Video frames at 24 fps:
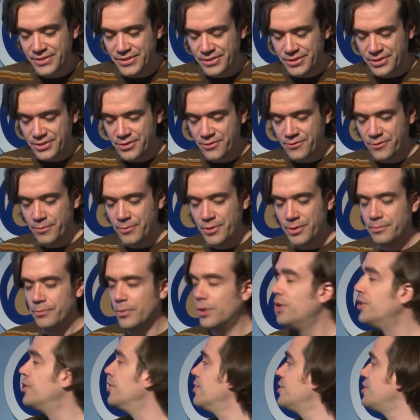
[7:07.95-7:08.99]
This is from the
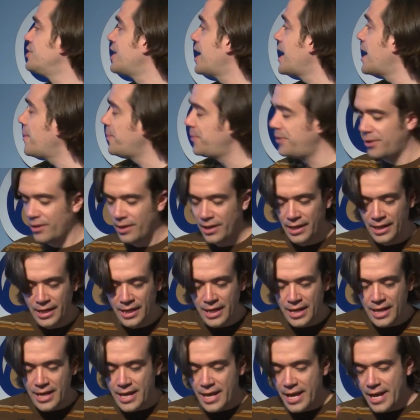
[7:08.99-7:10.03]
murder chapter,
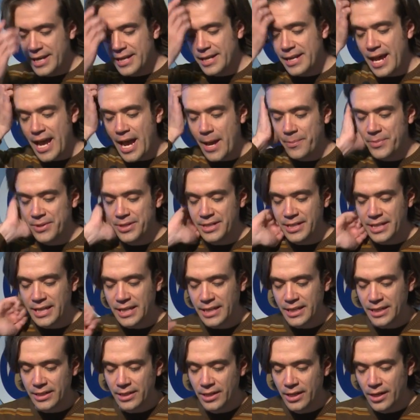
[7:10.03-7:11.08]
and it happened
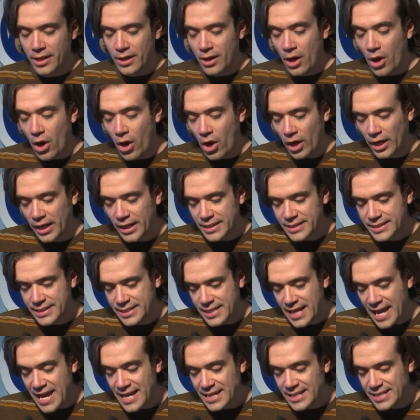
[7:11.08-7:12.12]
in August
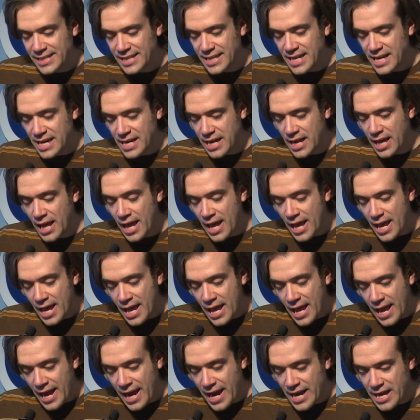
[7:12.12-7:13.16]

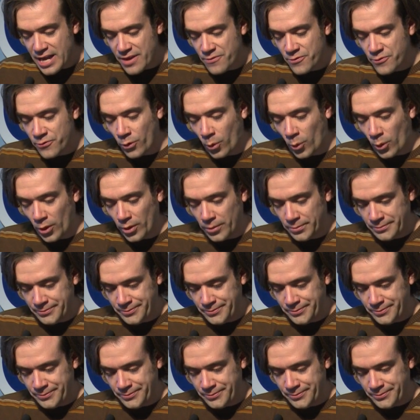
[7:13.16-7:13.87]
1884.